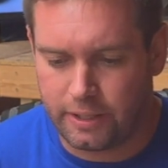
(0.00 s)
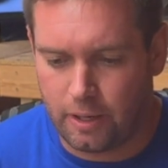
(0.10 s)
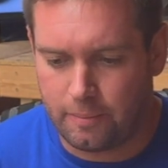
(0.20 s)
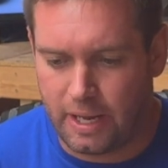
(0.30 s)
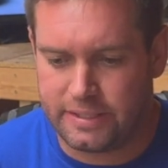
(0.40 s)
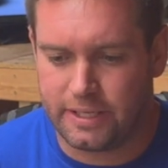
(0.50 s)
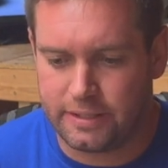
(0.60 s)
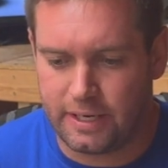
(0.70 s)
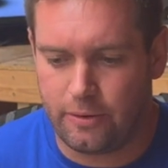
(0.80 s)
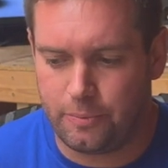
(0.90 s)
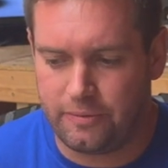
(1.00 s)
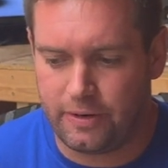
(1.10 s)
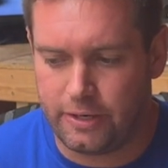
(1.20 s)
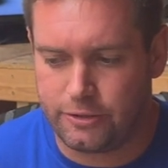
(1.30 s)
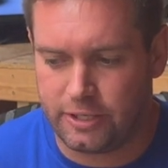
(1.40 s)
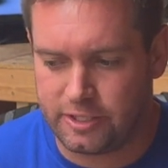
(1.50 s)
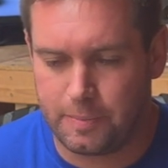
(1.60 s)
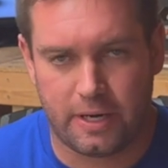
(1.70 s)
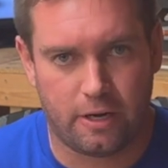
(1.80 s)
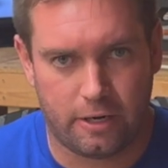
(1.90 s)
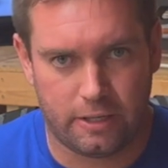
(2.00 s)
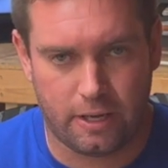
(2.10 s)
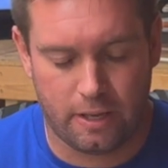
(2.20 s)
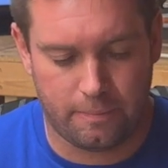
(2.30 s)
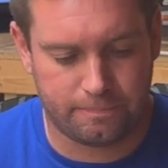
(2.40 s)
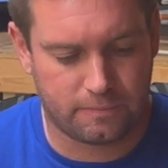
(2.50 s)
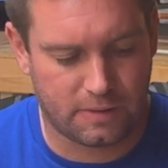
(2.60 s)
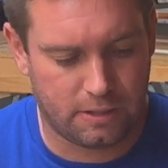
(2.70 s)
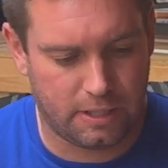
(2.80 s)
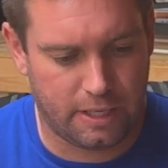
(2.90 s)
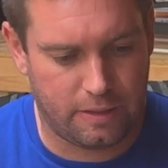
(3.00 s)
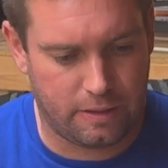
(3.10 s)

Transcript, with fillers: Um, I said that I would be very transparent um, in